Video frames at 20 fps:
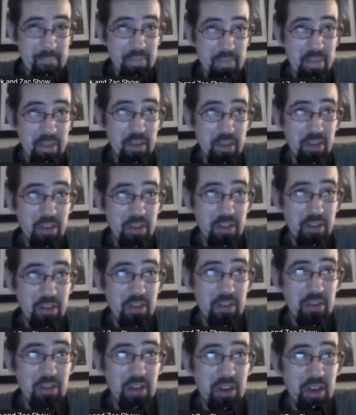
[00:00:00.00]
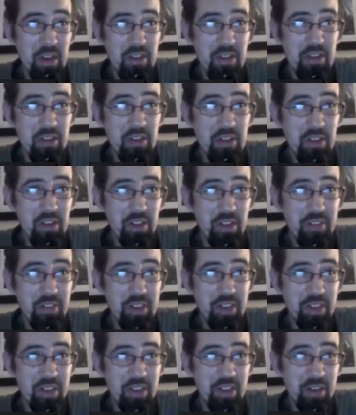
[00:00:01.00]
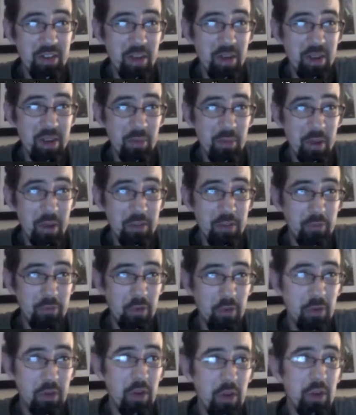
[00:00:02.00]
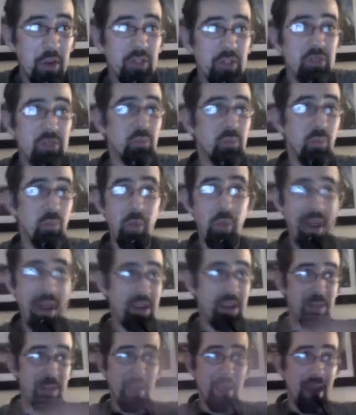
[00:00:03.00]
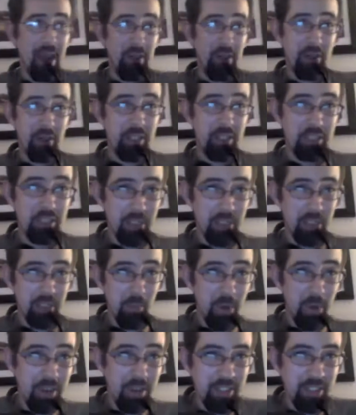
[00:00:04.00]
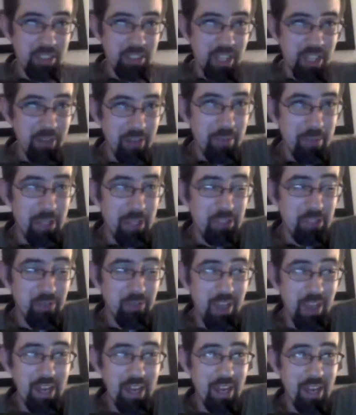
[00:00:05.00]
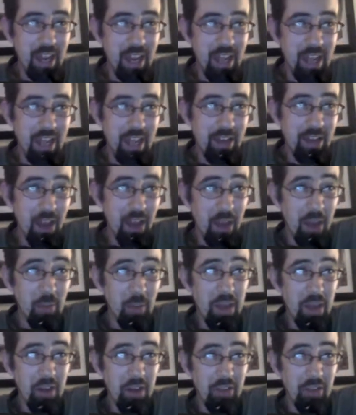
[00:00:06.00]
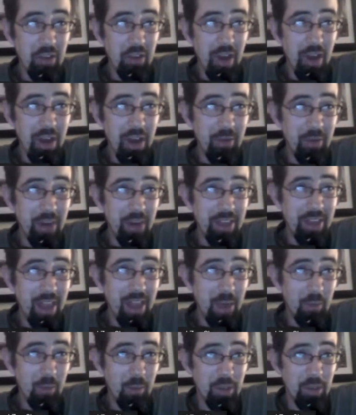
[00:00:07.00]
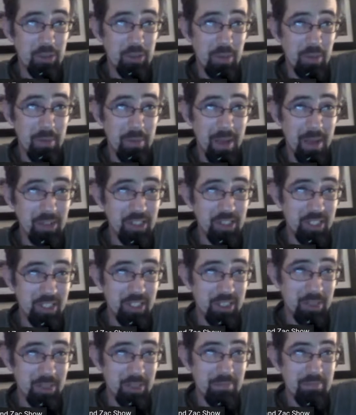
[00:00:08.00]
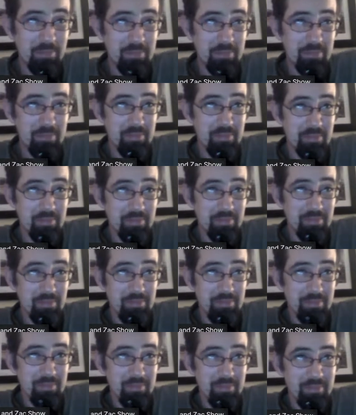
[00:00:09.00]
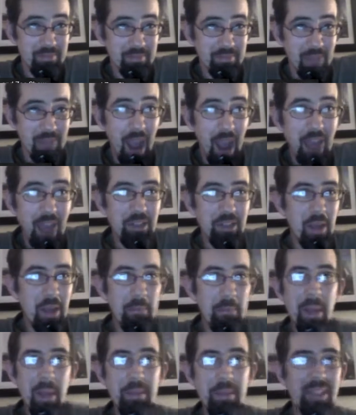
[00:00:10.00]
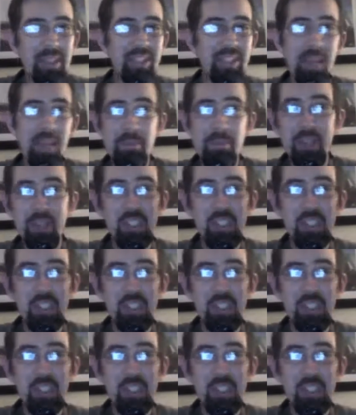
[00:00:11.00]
You do live in the great and wonderful random area somewhere in the state of Pennsylvania, and we all know how that works with the mail system. Maybe it's like Michigan.